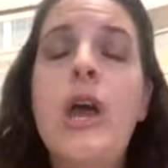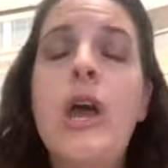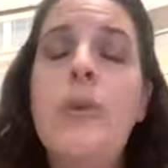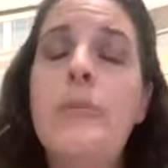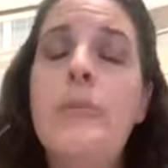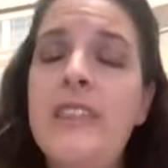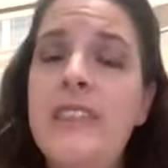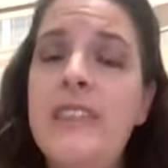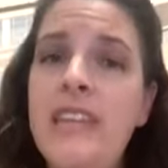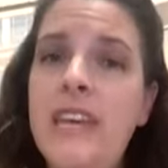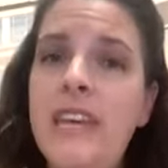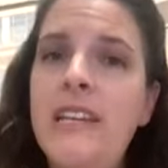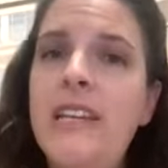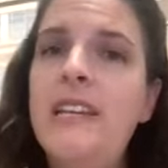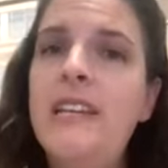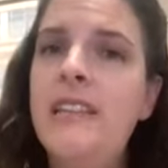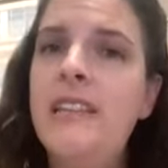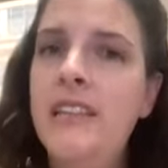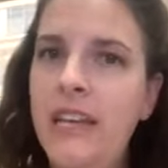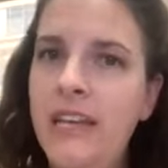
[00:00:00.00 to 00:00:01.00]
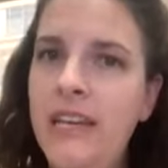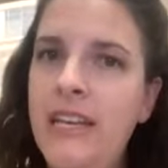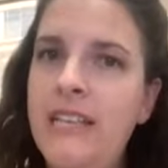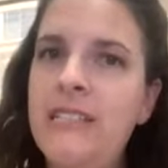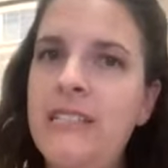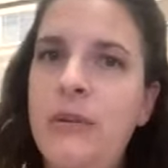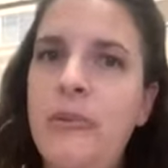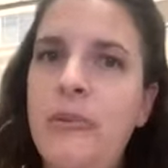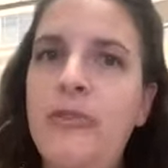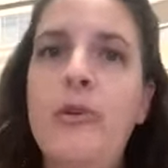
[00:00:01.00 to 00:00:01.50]
But then, like I
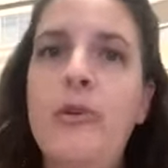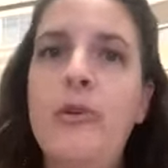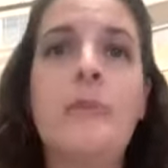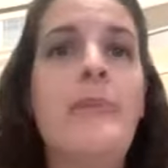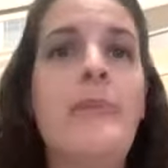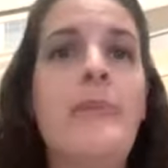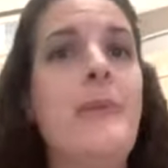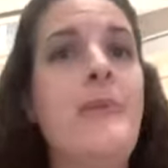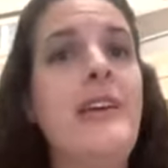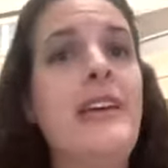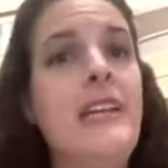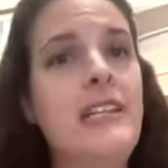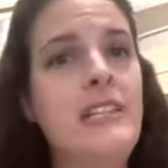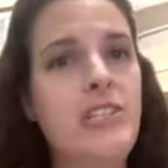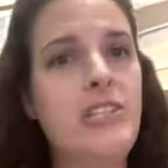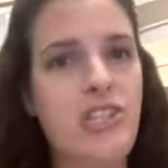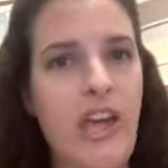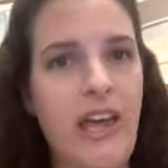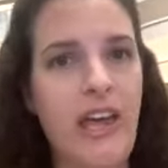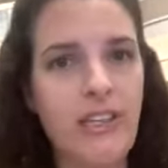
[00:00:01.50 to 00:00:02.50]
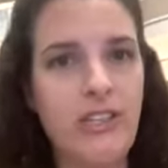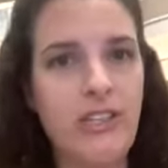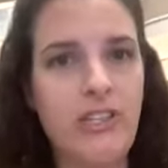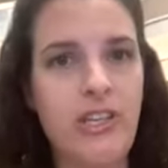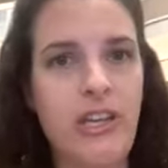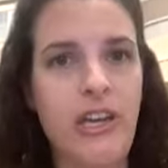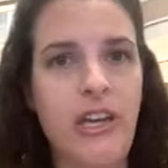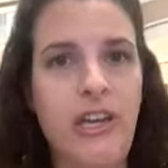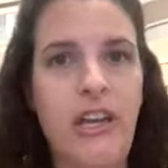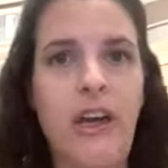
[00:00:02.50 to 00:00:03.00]
said before, maybe an
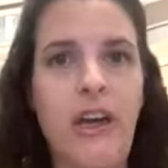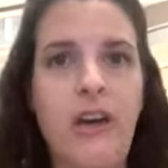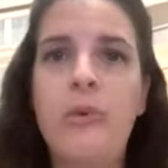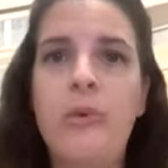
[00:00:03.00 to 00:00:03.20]
injection,